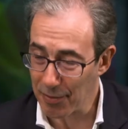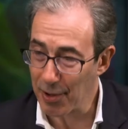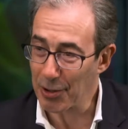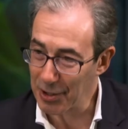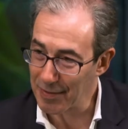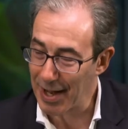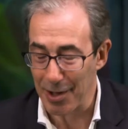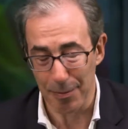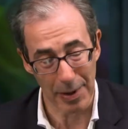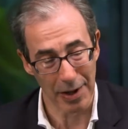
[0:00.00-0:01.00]
focus of
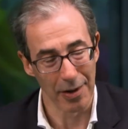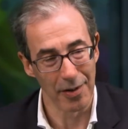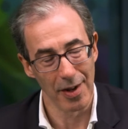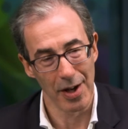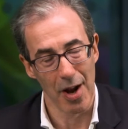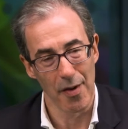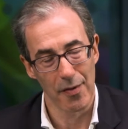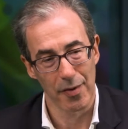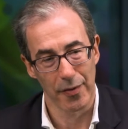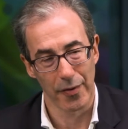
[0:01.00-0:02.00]
ours because, you know,
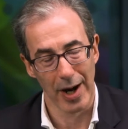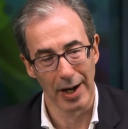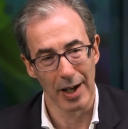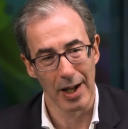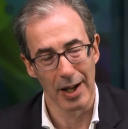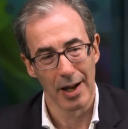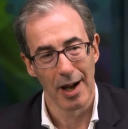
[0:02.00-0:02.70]
fr- frankly